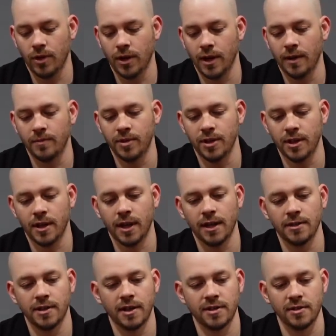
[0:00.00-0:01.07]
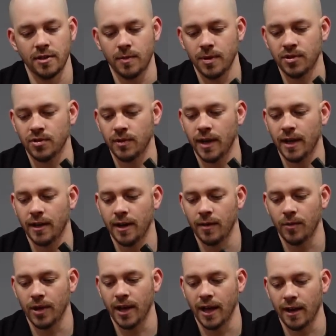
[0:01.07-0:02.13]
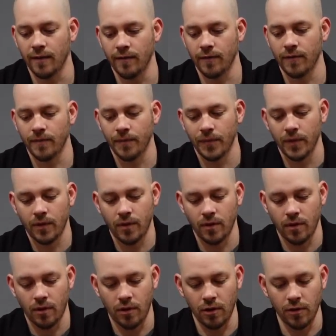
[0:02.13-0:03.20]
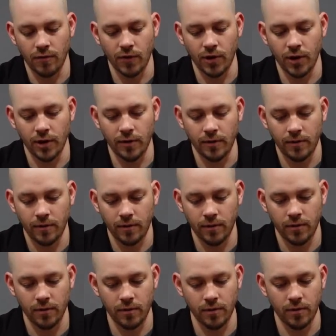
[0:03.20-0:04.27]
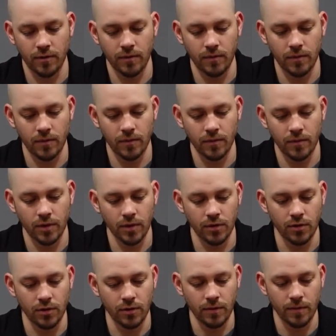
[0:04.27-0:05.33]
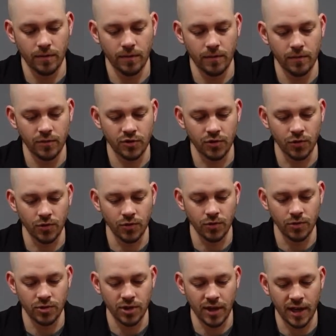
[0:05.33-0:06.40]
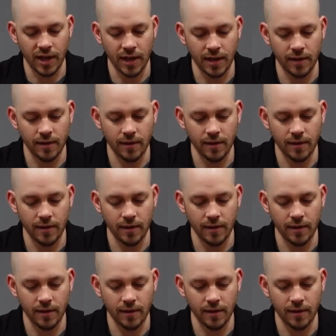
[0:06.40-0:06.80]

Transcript: empty the contents of the pistol out, and we have all of our little screws and